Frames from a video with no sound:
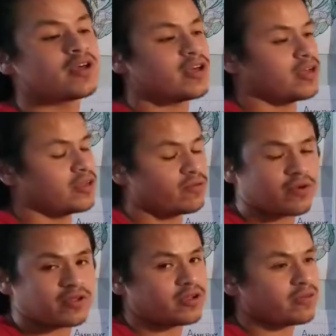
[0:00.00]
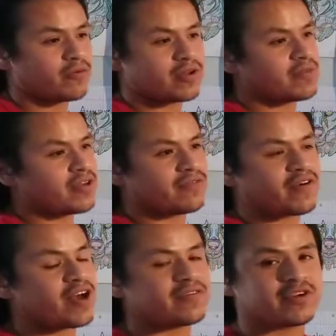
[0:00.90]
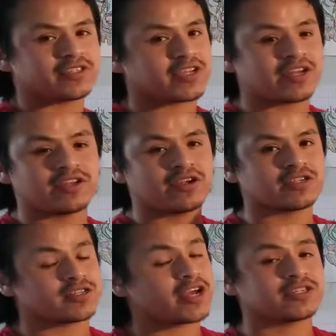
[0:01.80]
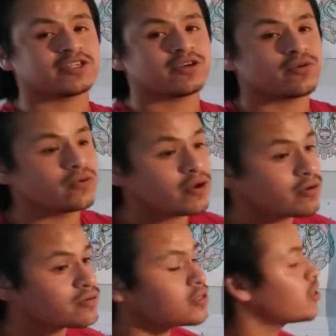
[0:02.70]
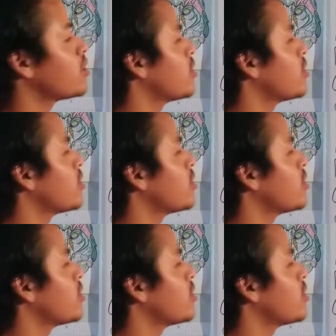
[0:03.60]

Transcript: Whether it be 5 years, 10 years, next year, who knows?